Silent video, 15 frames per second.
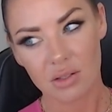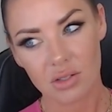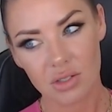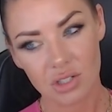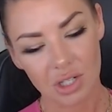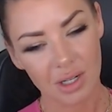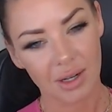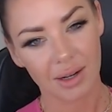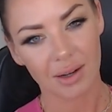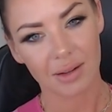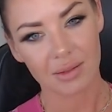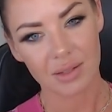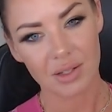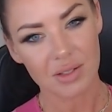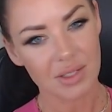
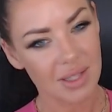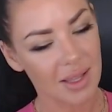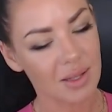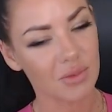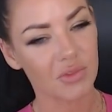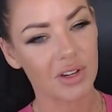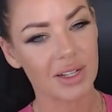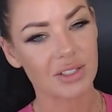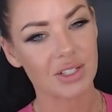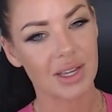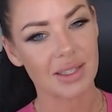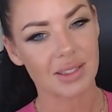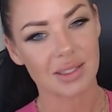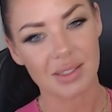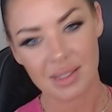sure, you're selling
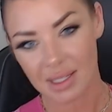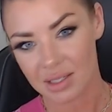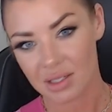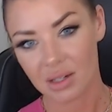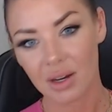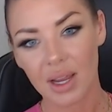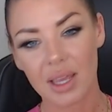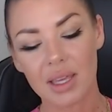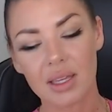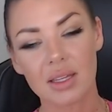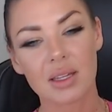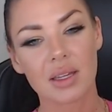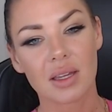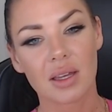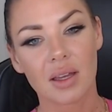franchises, that's
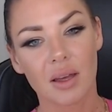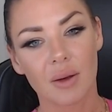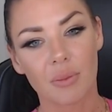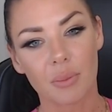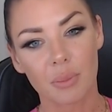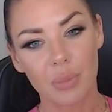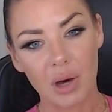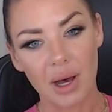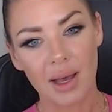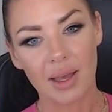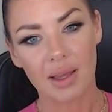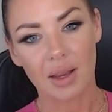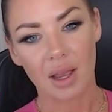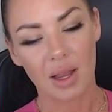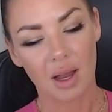great,
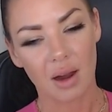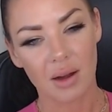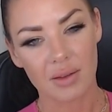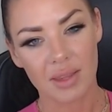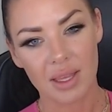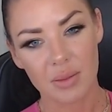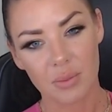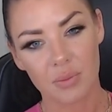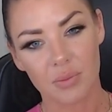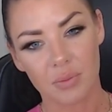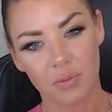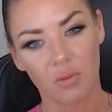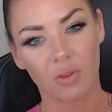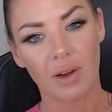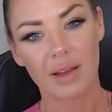but are they
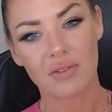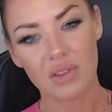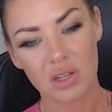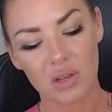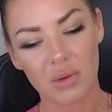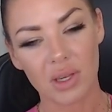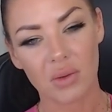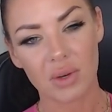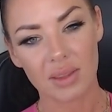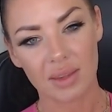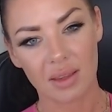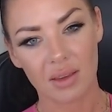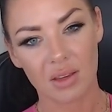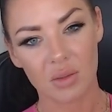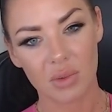revenuing what
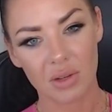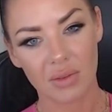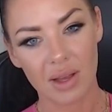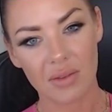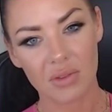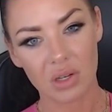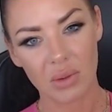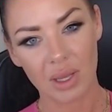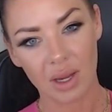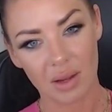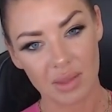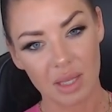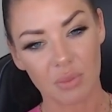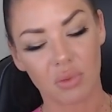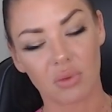they could be revenuing?
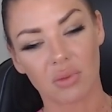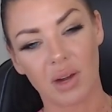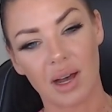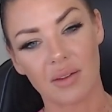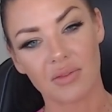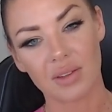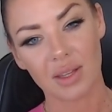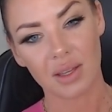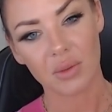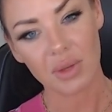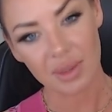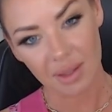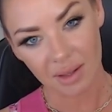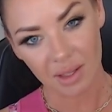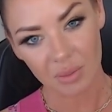Are they profiting yeah.
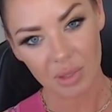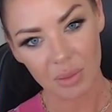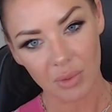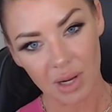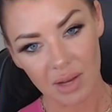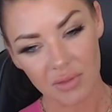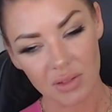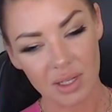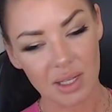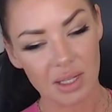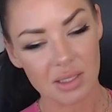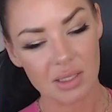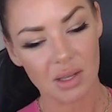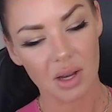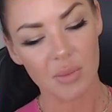what they could be profiting?
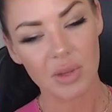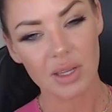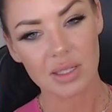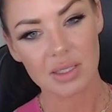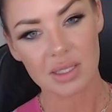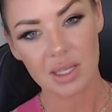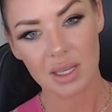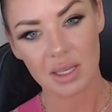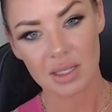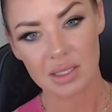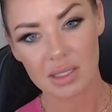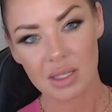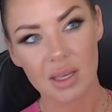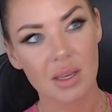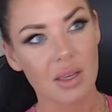Is our biggest thing
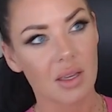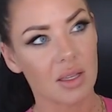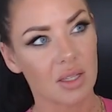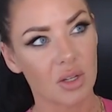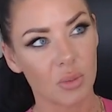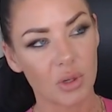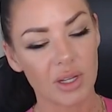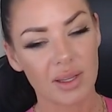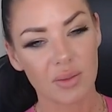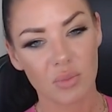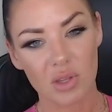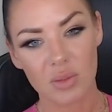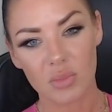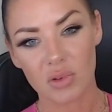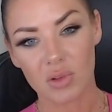is you're bringing
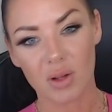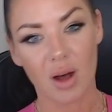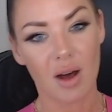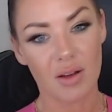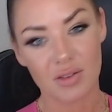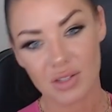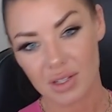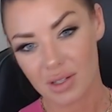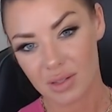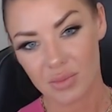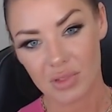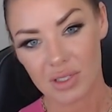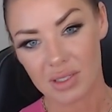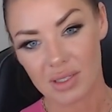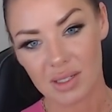people onto your
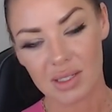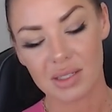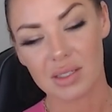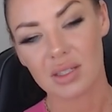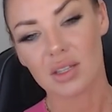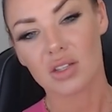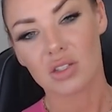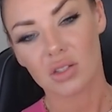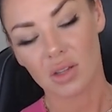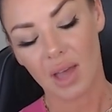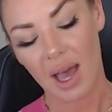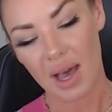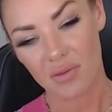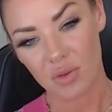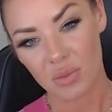business to
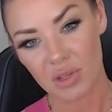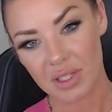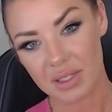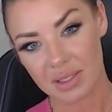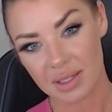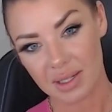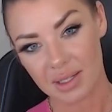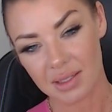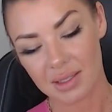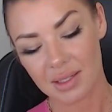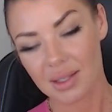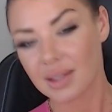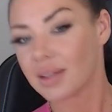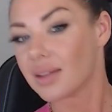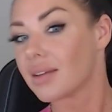have a business
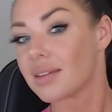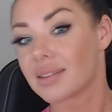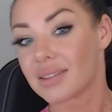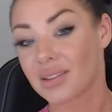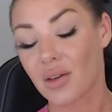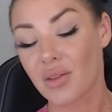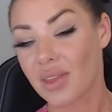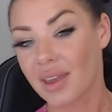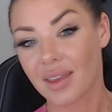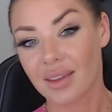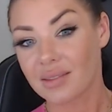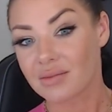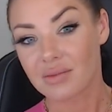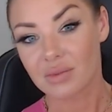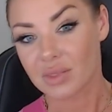so they
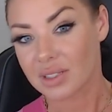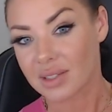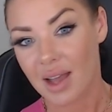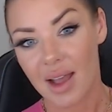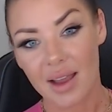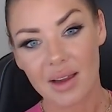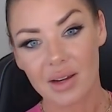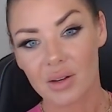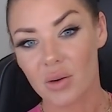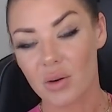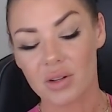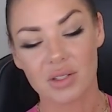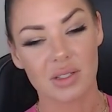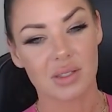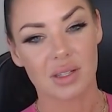can retire
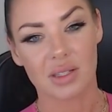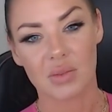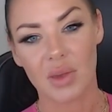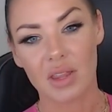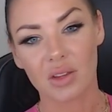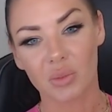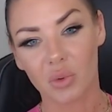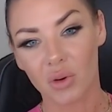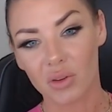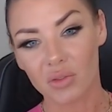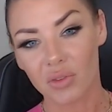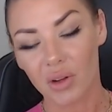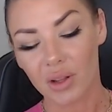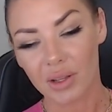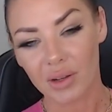or just expand their
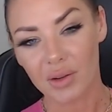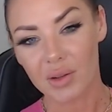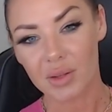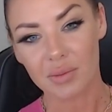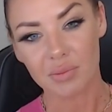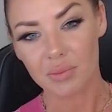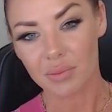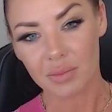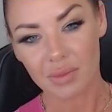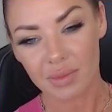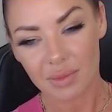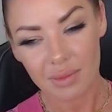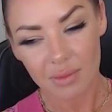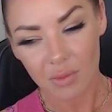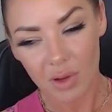portfolio. And
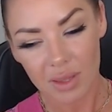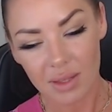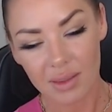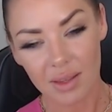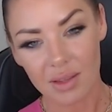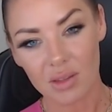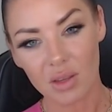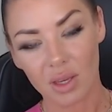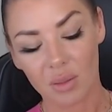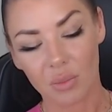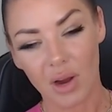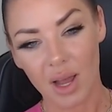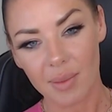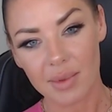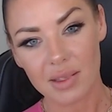one thing that you could
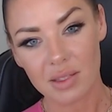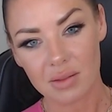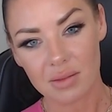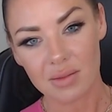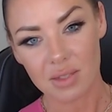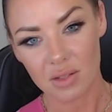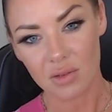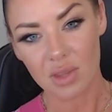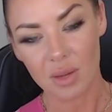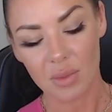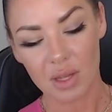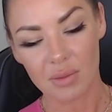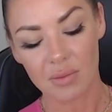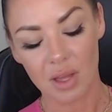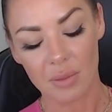probably do them
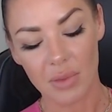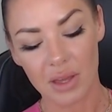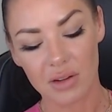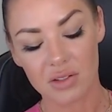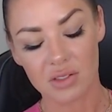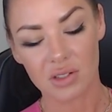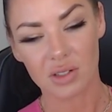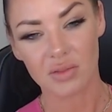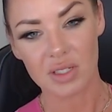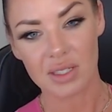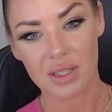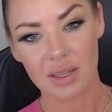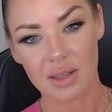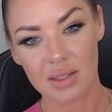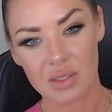a, a better
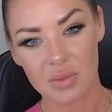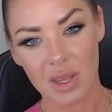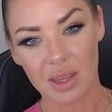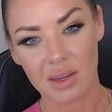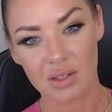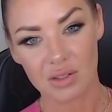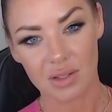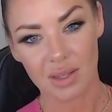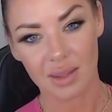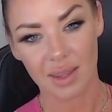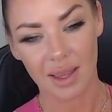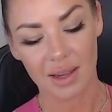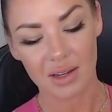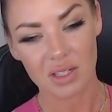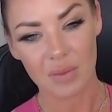service in is making sure that
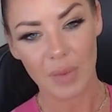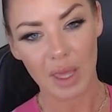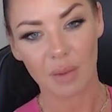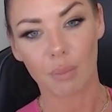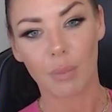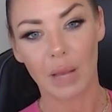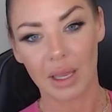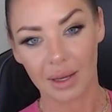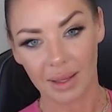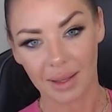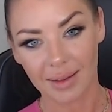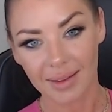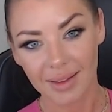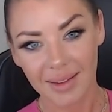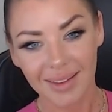they actually make
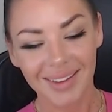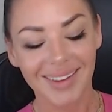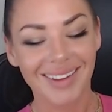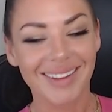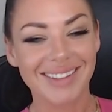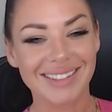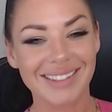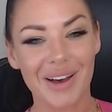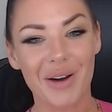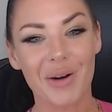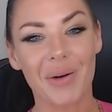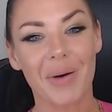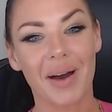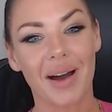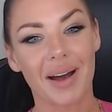money
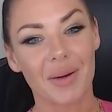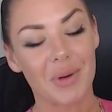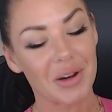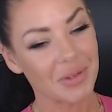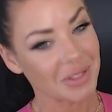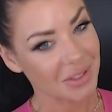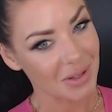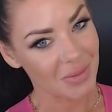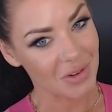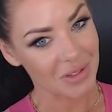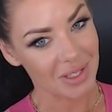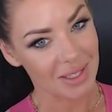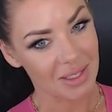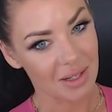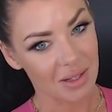so I'm always doing
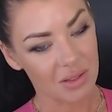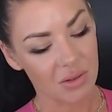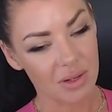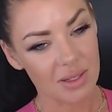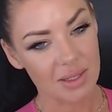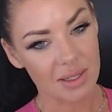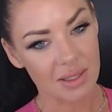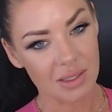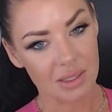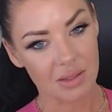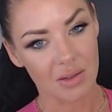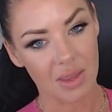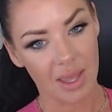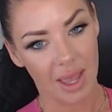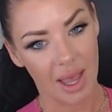multi-territory deals,
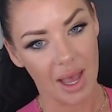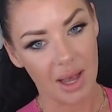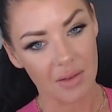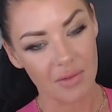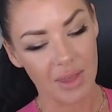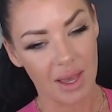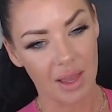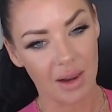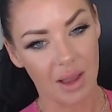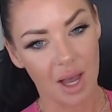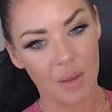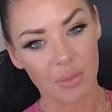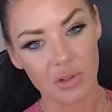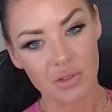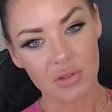so they have that
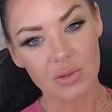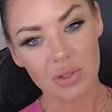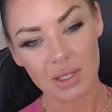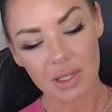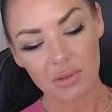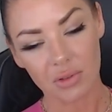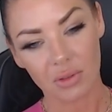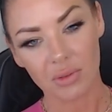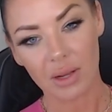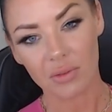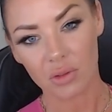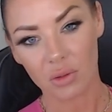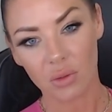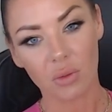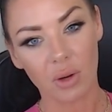opportunity for
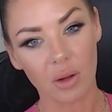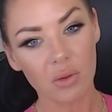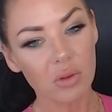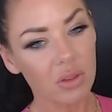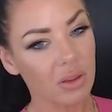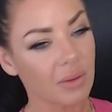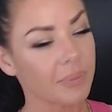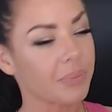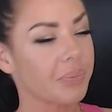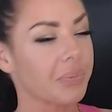revenue growth.